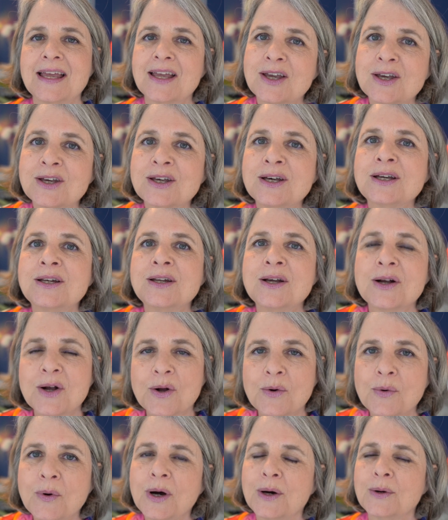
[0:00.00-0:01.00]
good
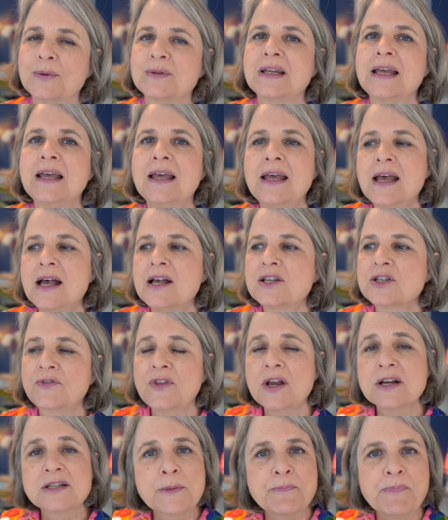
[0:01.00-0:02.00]
quote. So if
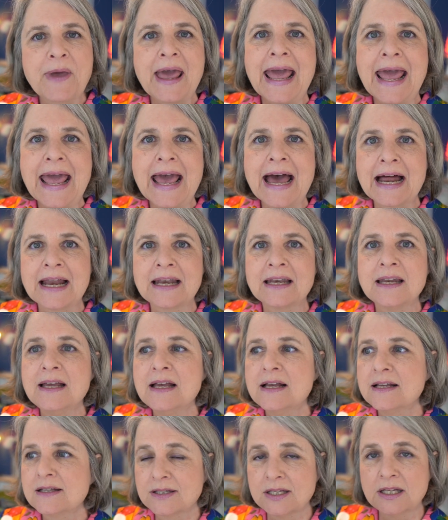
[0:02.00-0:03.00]
there's a pan
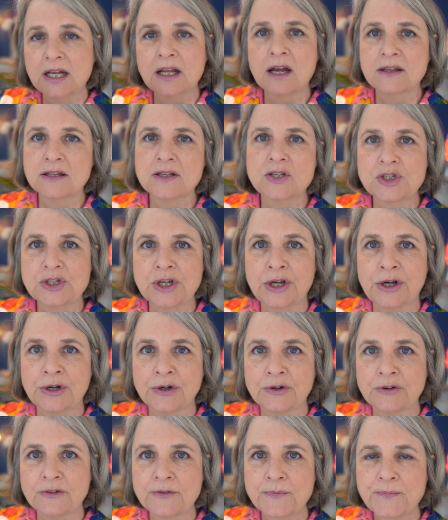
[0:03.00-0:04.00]
sitting on the
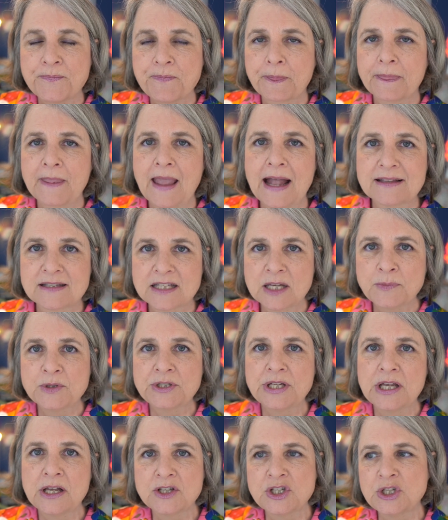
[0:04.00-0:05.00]
stove and someone
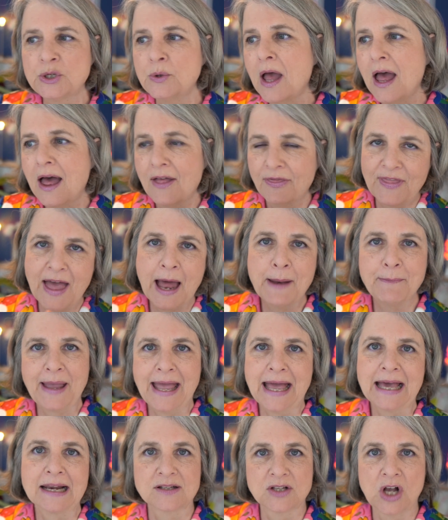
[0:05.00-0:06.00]
tells you that
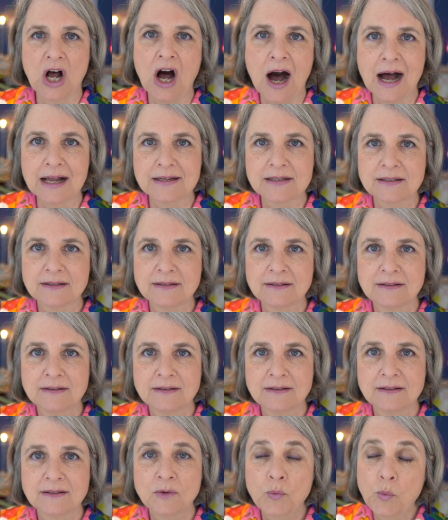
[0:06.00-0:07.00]
pan is hot,
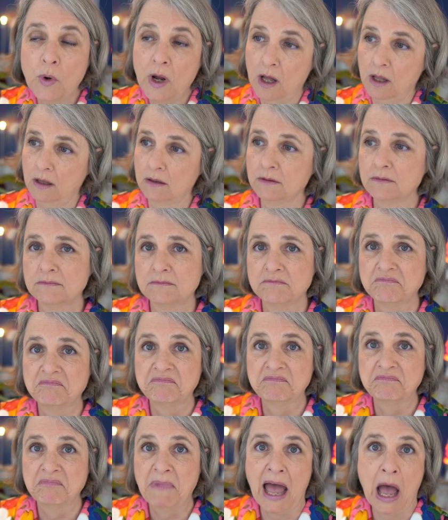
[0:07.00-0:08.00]
well,
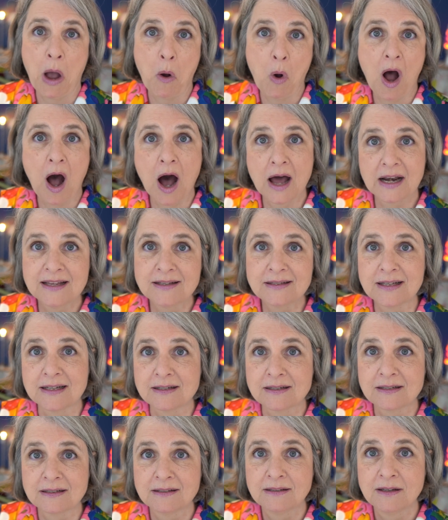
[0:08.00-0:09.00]
how hot is
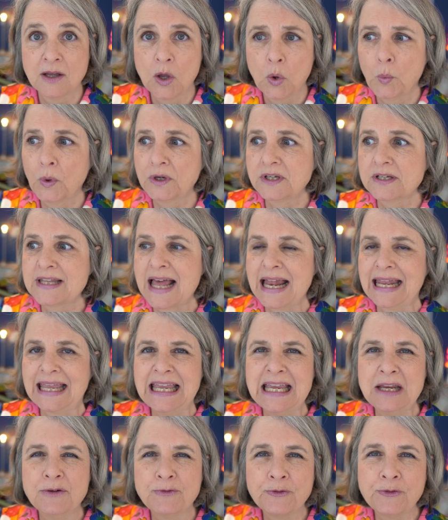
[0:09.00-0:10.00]
it? What does that
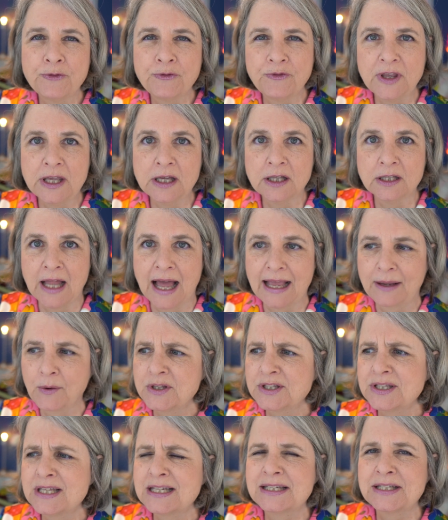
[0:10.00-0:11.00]
heat feel like?
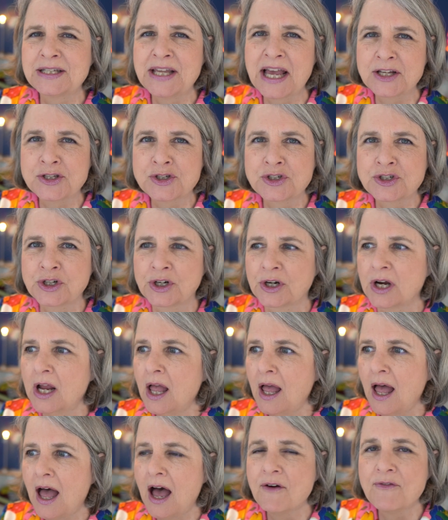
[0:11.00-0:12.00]
What's the texture
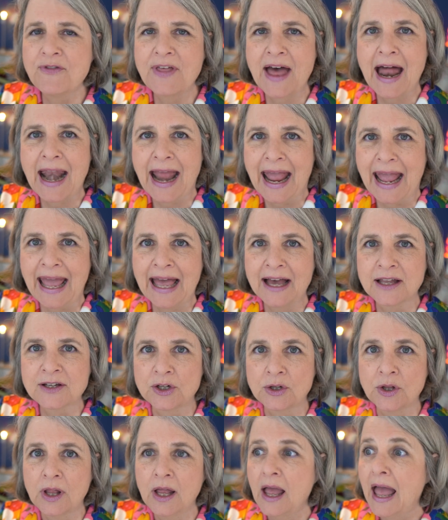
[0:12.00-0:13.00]
of that
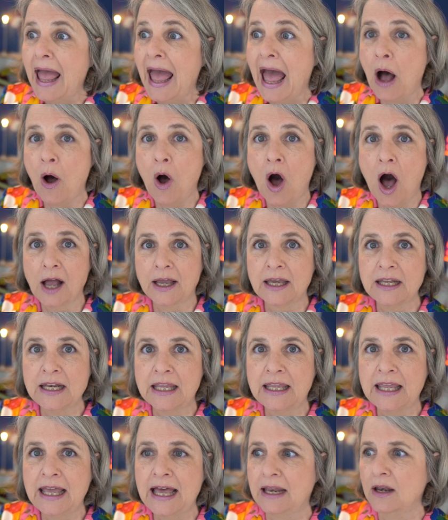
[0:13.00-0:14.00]
handle? How hot can it
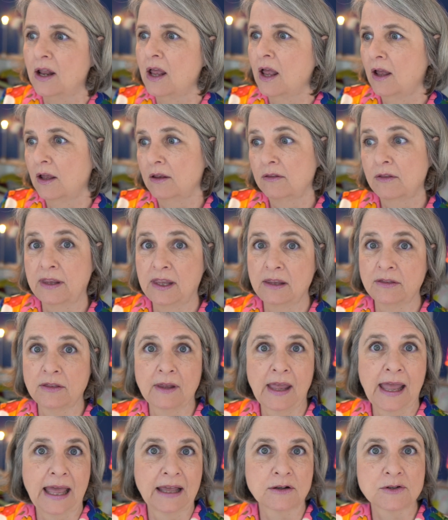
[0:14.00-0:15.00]
get?
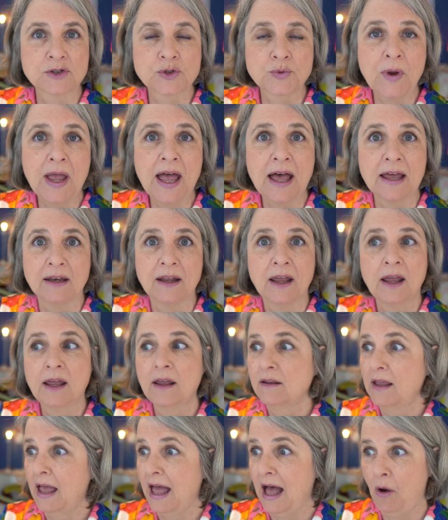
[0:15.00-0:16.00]
The handle's red.
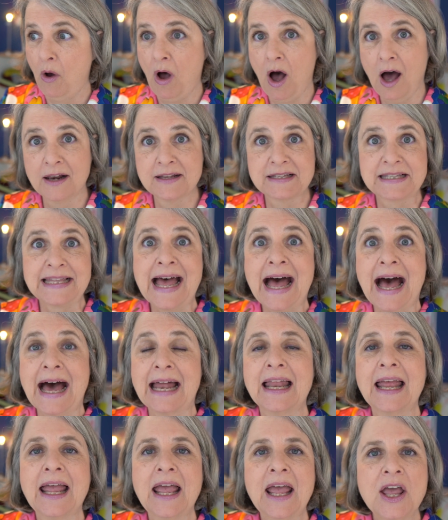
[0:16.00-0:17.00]
How hot is
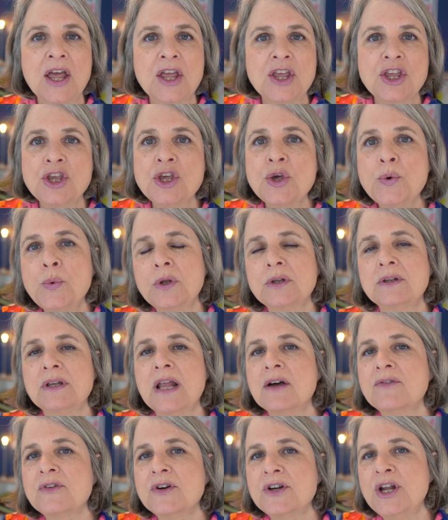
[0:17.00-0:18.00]
that? You will
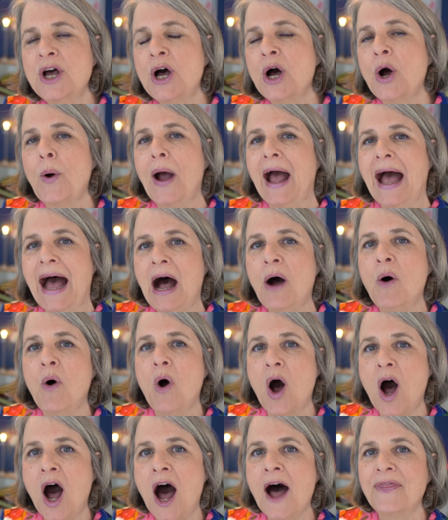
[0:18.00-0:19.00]
never know how
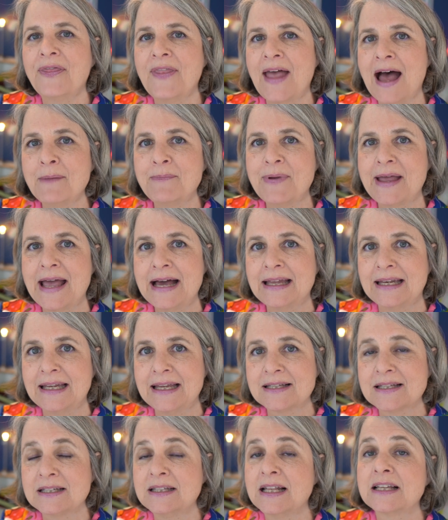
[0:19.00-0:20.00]
hot that pan
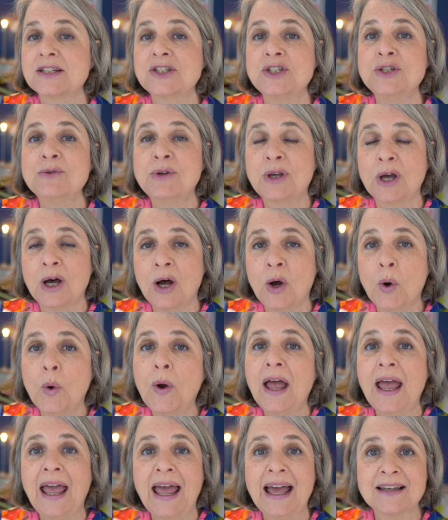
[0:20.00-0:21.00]
is unless you go
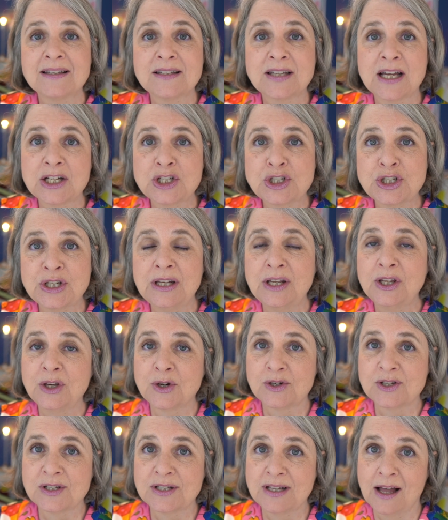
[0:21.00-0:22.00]
and touch it
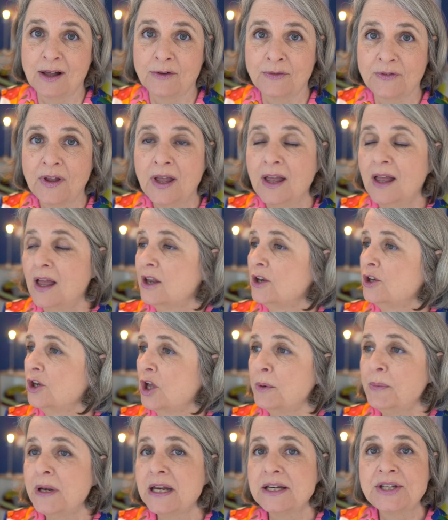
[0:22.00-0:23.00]
yourself.
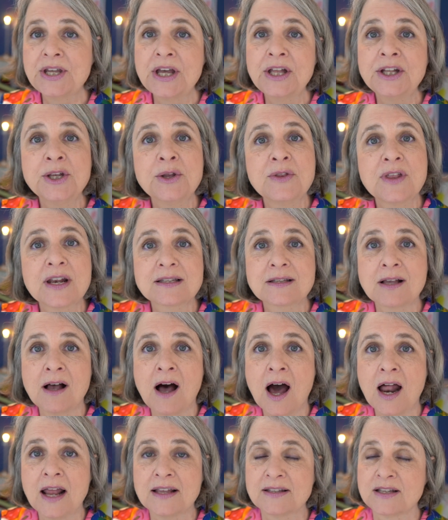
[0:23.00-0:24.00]
Nobody telling you that it's
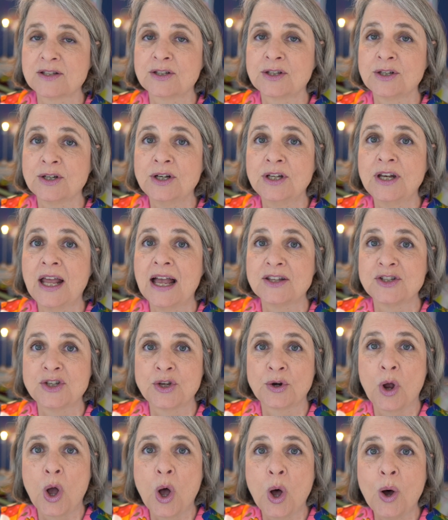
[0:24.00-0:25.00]
hot is as good as
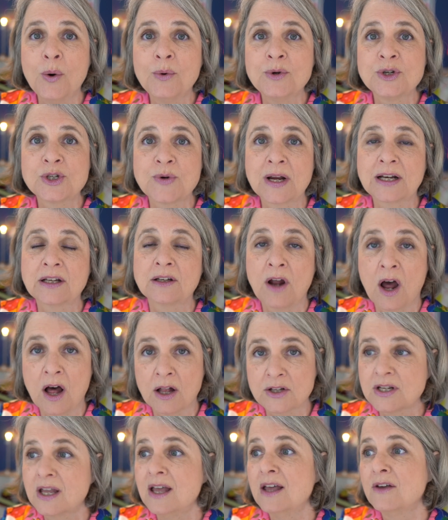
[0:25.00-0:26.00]
your own direct
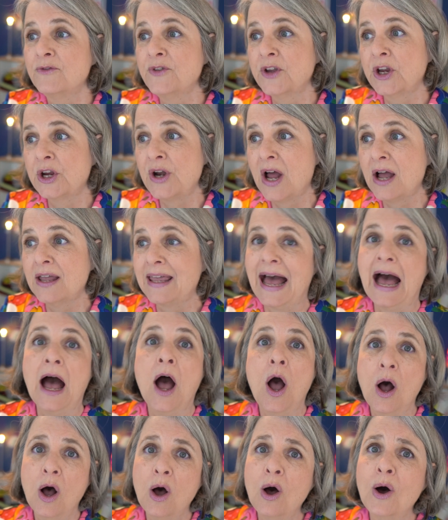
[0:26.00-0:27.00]
knowledge, figuring out,
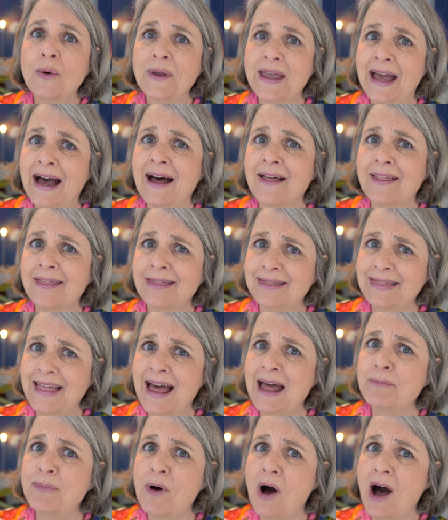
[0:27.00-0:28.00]

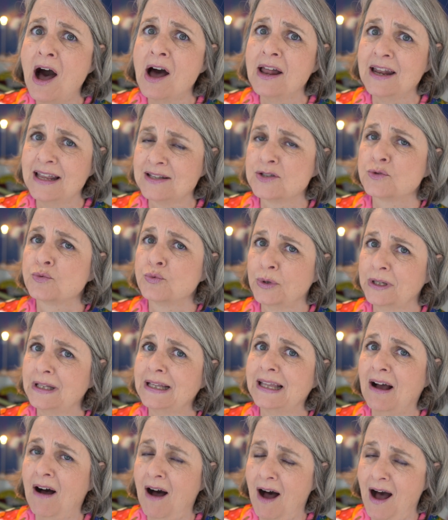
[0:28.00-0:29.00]
that pot is
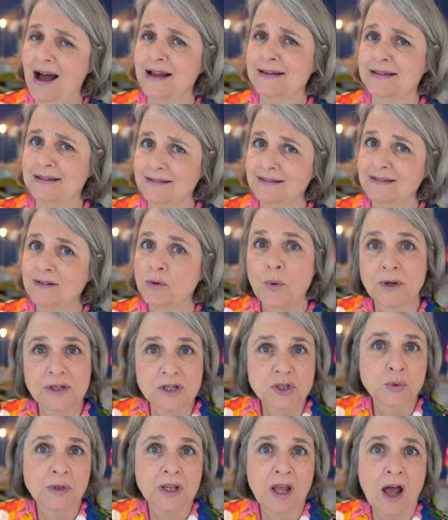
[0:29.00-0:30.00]
really hot. What
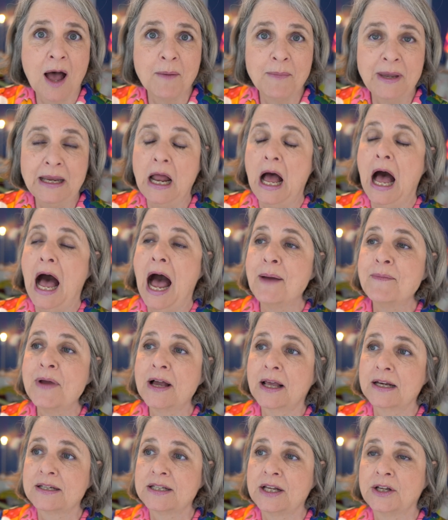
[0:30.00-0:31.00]
does really hot mean? I'm
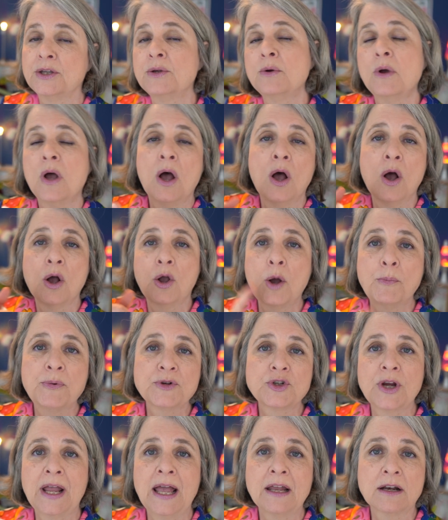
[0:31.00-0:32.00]
not going to tell you. Go
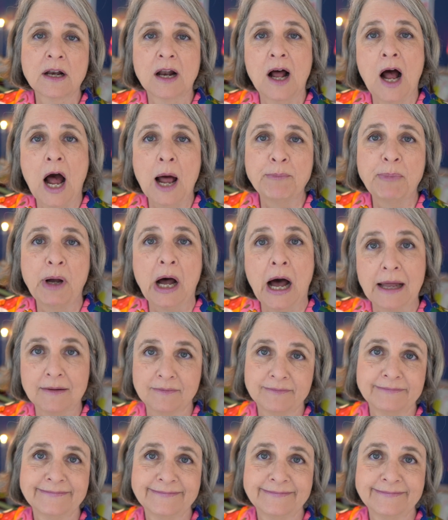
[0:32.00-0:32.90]
put your hand on a hot pot.